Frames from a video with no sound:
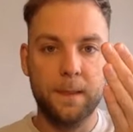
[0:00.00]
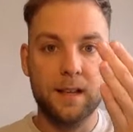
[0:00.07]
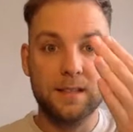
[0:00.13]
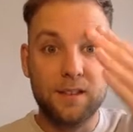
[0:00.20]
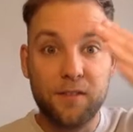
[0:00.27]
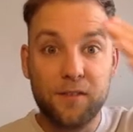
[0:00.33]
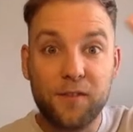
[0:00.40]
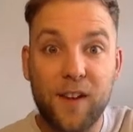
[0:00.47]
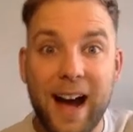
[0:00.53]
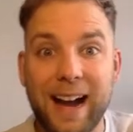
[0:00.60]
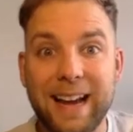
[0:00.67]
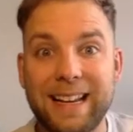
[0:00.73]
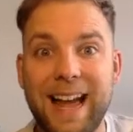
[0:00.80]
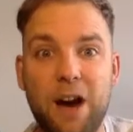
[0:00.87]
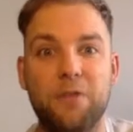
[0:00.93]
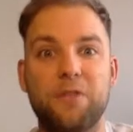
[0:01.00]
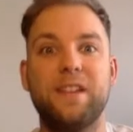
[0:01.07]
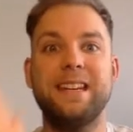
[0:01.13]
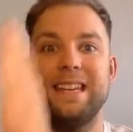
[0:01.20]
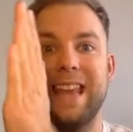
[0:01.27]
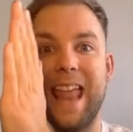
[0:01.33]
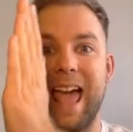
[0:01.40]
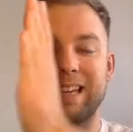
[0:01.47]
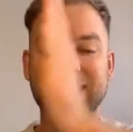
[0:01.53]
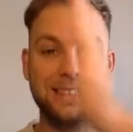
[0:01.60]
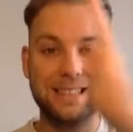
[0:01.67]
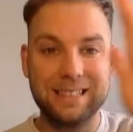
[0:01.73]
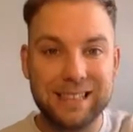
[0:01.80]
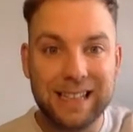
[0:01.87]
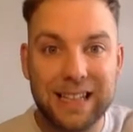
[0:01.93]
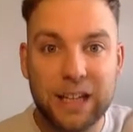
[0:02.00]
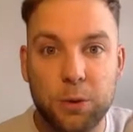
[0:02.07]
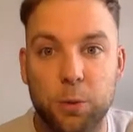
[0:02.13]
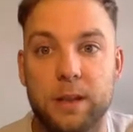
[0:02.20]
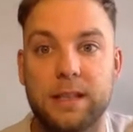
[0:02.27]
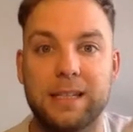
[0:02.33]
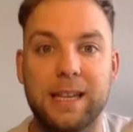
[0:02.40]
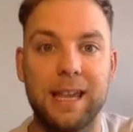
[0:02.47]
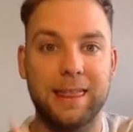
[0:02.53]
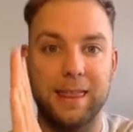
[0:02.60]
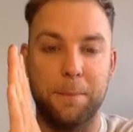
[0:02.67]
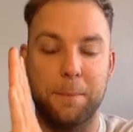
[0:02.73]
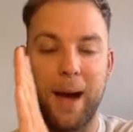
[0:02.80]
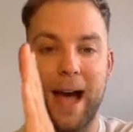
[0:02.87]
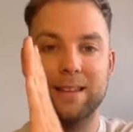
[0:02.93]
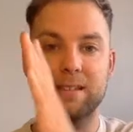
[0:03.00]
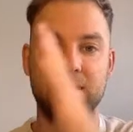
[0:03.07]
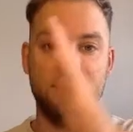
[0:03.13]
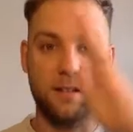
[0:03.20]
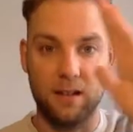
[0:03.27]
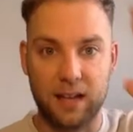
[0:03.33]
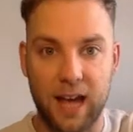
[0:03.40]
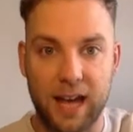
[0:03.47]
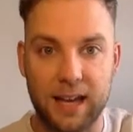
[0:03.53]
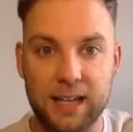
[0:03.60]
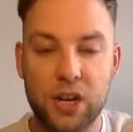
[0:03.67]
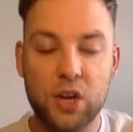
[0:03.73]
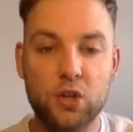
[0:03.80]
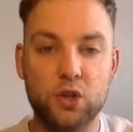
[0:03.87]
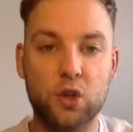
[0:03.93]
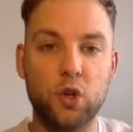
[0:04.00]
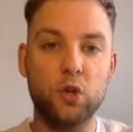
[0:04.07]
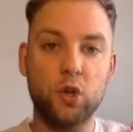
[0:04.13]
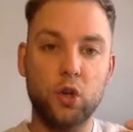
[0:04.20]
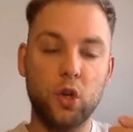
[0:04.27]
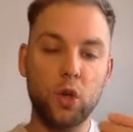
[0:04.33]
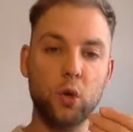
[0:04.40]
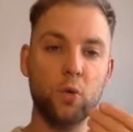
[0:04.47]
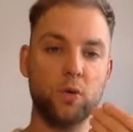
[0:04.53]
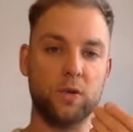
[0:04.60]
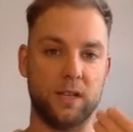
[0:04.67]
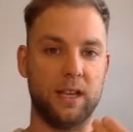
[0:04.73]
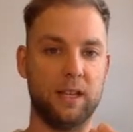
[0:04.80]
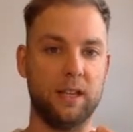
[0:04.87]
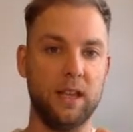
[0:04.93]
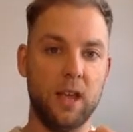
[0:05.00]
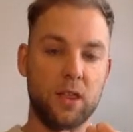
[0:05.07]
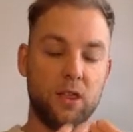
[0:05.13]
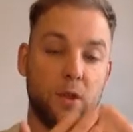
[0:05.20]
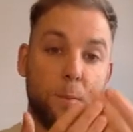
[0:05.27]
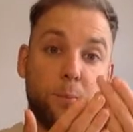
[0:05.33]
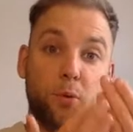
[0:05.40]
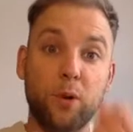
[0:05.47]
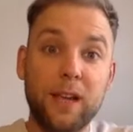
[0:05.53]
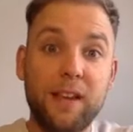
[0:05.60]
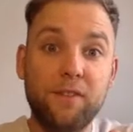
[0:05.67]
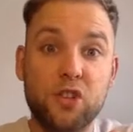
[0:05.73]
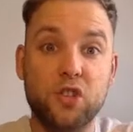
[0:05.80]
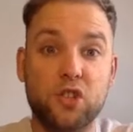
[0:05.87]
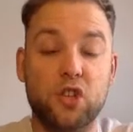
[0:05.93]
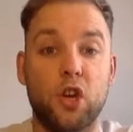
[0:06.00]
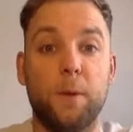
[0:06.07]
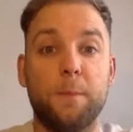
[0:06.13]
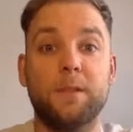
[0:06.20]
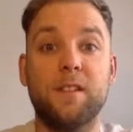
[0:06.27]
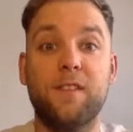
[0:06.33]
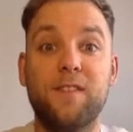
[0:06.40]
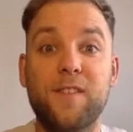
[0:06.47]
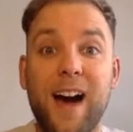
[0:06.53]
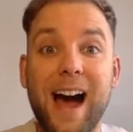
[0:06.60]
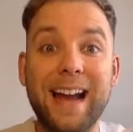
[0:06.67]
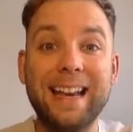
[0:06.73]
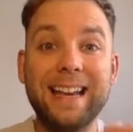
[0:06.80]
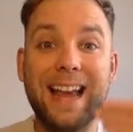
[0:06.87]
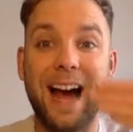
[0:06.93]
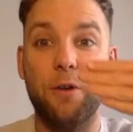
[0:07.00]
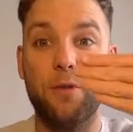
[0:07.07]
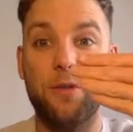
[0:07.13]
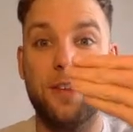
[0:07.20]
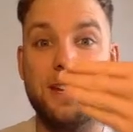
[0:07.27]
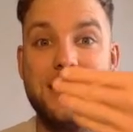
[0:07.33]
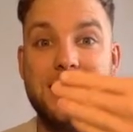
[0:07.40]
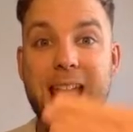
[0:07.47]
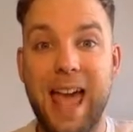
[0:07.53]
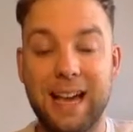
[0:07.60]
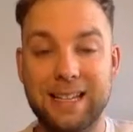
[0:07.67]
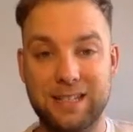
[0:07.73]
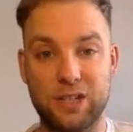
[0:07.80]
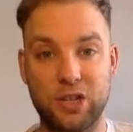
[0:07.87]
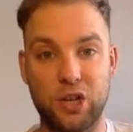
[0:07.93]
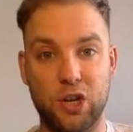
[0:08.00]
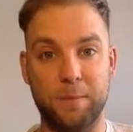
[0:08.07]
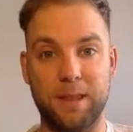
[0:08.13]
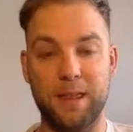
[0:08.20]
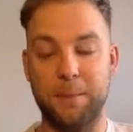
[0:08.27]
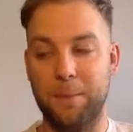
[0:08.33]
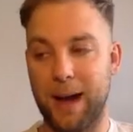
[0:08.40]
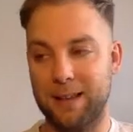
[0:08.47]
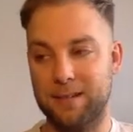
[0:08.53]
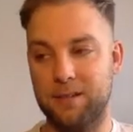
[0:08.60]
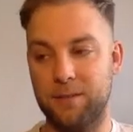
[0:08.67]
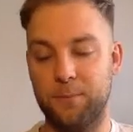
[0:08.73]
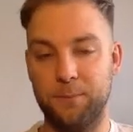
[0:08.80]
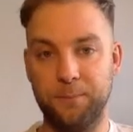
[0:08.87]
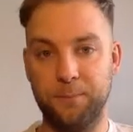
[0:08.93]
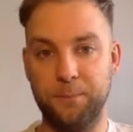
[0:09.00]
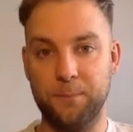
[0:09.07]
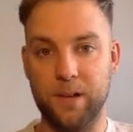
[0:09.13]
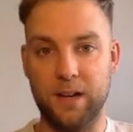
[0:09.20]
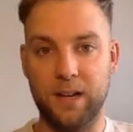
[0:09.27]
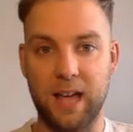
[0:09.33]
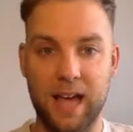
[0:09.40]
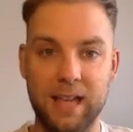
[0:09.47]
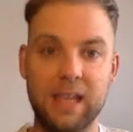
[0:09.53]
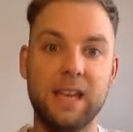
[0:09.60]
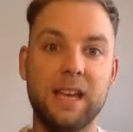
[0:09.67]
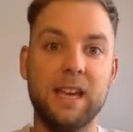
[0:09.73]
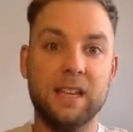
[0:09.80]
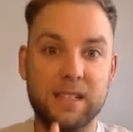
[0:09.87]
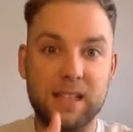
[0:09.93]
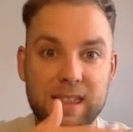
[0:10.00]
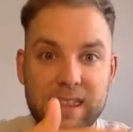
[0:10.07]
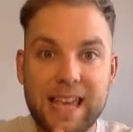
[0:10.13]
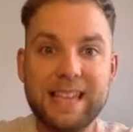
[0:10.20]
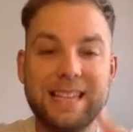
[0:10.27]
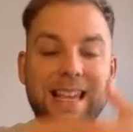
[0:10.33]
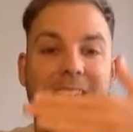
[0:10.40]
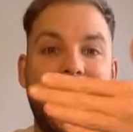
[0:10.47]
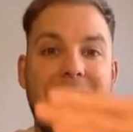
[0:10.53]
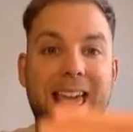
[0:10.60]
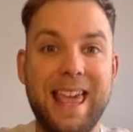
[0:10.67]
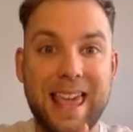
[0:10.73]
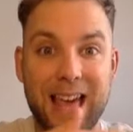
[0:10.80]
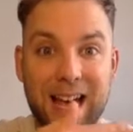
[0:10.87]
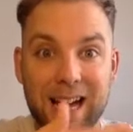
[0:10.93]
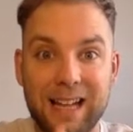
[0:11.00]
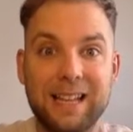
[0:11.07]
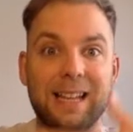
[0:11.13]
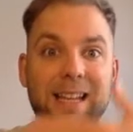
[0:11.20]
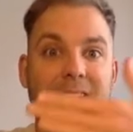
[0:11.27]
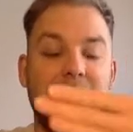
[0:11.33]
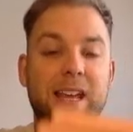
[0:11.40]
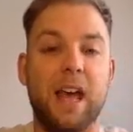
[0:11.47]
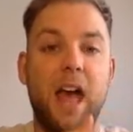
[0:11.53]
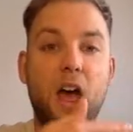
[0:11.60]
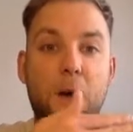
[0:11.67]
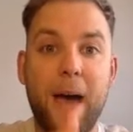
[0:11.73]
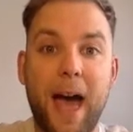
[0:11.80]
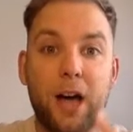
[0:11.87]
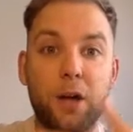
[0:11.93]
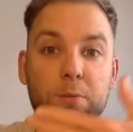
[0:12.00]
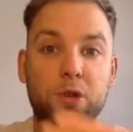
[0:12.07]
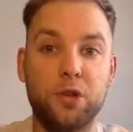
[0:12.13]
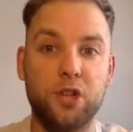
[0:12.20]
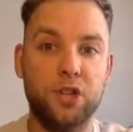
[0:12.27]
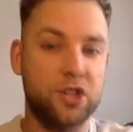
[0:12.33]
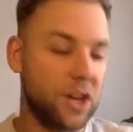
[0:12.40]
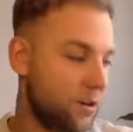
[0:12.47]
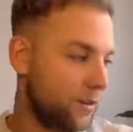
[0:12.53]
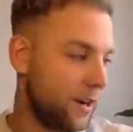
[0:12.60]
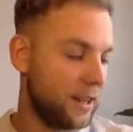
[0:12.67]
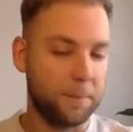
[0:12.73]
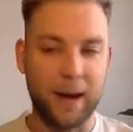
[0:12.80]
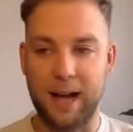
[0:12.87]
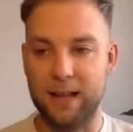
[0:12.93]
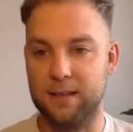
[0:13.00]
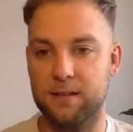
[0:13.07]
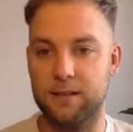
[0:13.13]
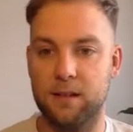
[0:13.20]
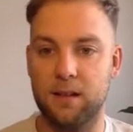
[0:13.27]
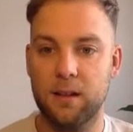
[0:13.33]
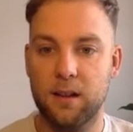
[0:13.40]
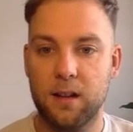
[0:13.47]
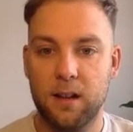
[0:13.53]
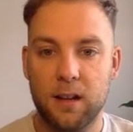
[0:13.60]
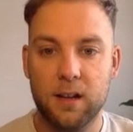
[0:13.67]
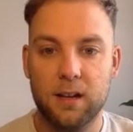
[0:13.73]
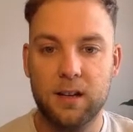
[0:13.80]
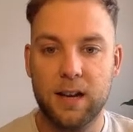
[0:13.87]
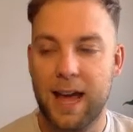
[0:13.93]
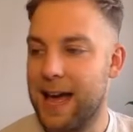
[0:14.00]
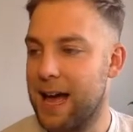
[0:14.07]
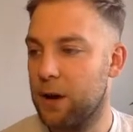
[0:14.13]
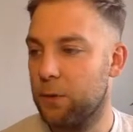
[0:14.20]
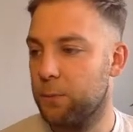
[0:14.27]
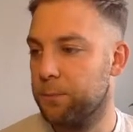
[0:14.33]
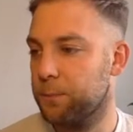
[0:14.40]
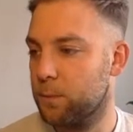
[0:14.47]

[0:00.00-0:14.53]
to find out the next sequence in the pattern, okay? So you're using the previous term to find out the next term in the pattern, okay? So this here helps you to generate the pattern. Now,